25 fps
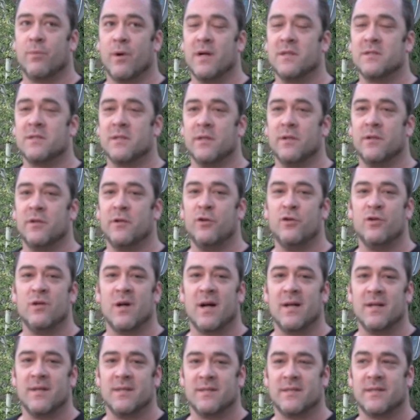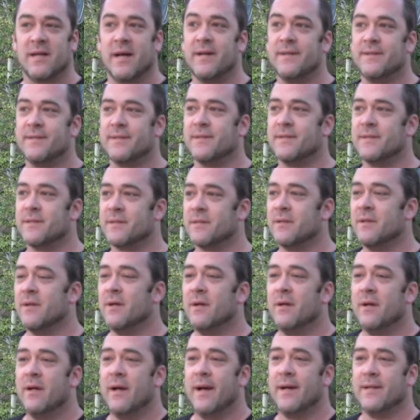president the United States
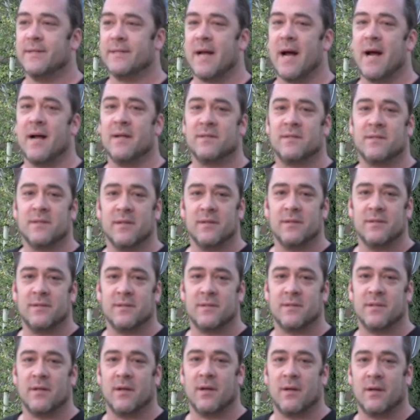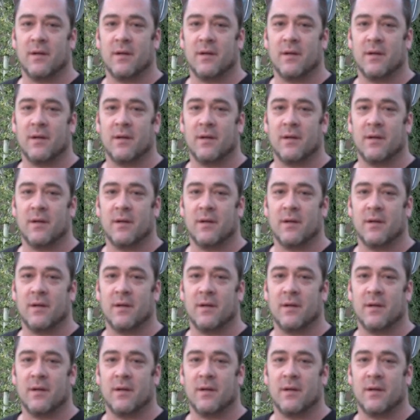has had since